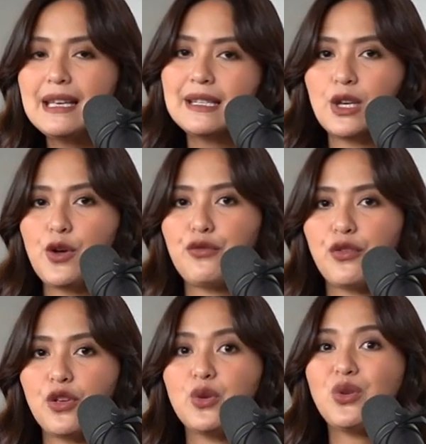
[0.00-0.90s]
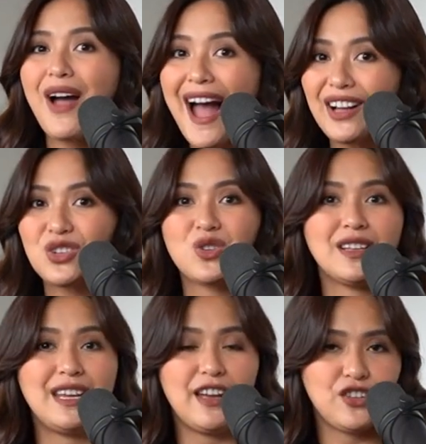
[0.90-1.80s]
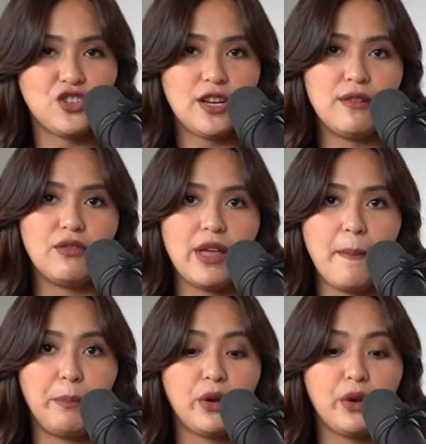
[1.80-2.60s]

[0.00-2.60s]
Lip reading: easier for you to actually achieve them,